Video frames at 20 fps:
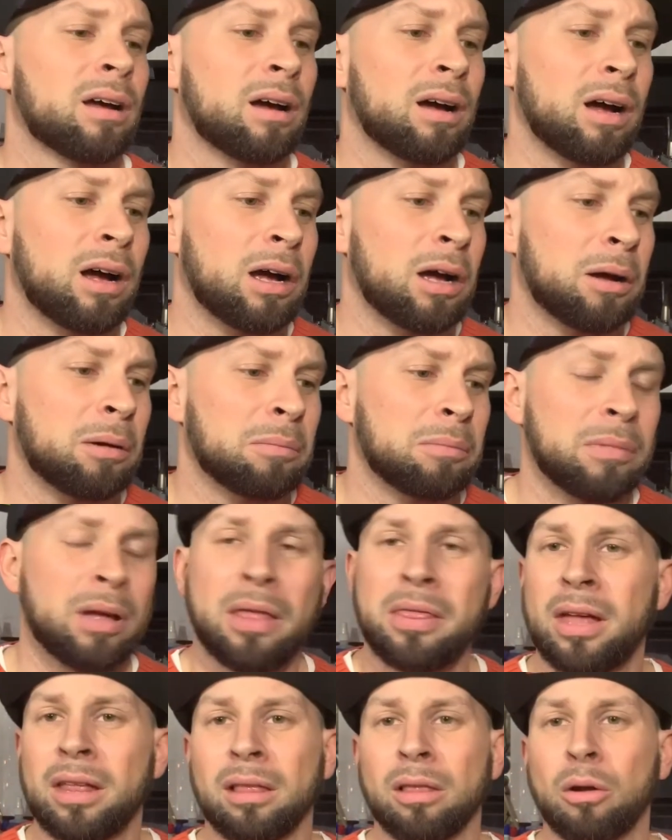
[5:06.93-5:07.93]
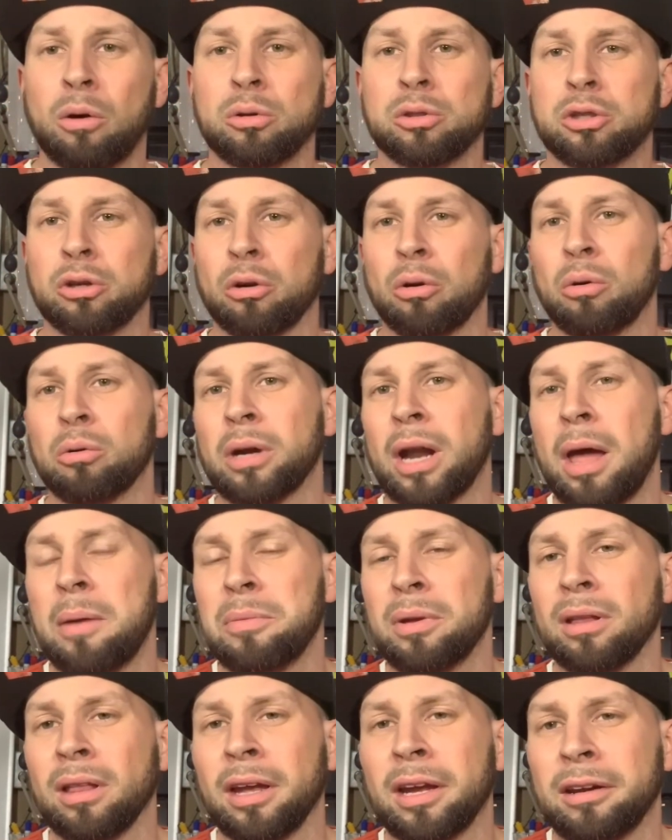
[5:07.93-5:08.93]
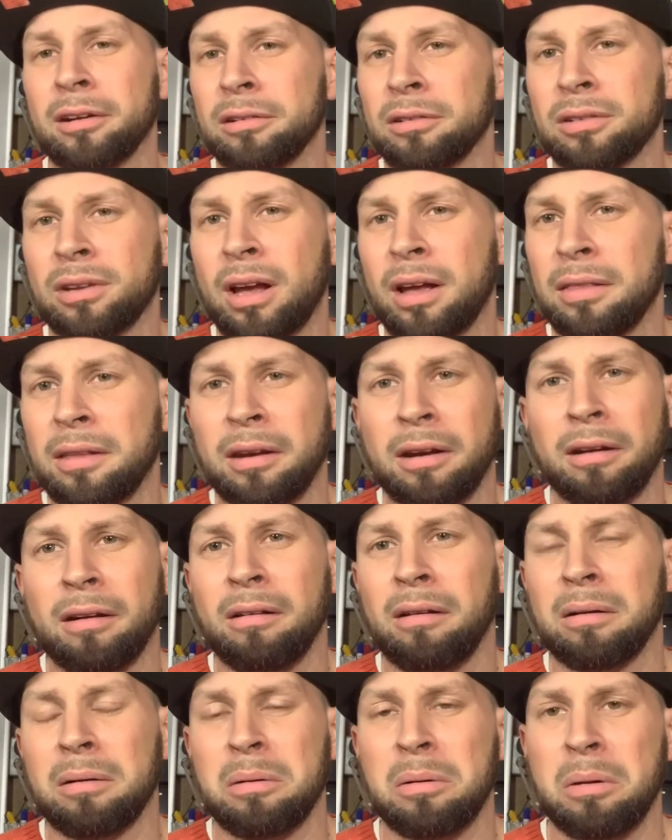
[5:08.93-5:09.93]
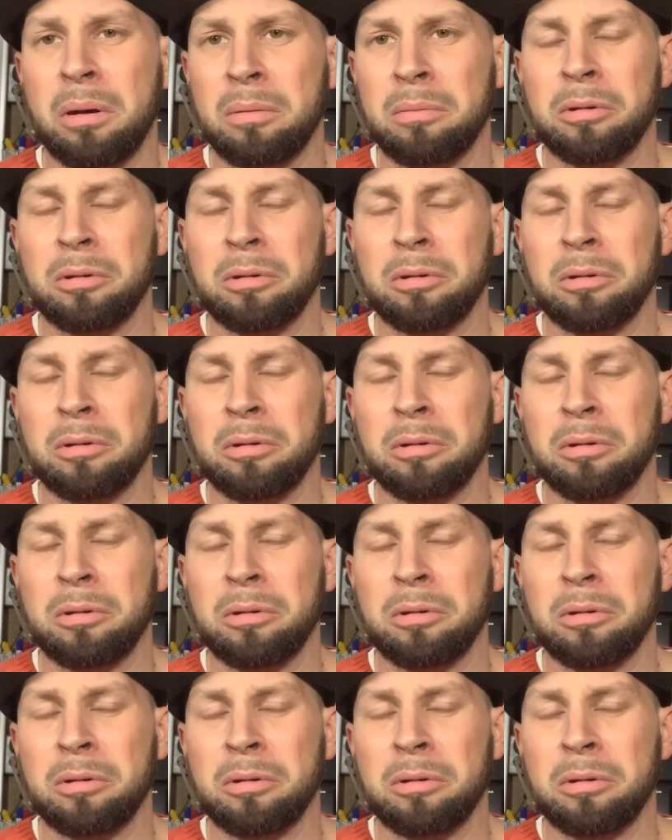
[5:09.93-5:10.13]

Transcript: And then load your own emulators on there and